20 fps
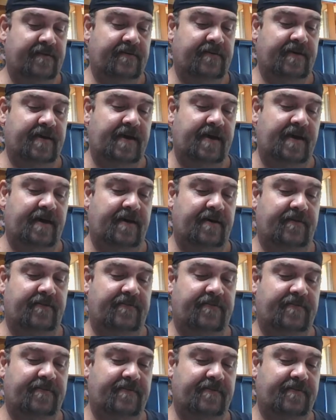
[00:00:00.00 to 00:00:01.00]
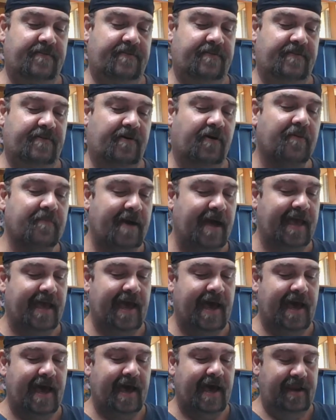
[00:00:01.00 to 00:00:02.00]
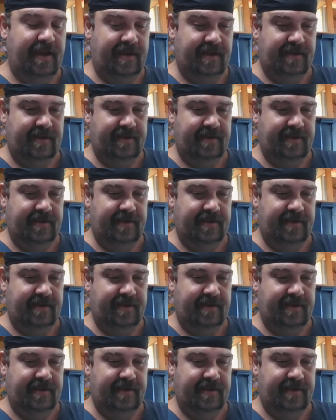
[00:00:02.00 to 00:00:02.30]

I have, oh my god,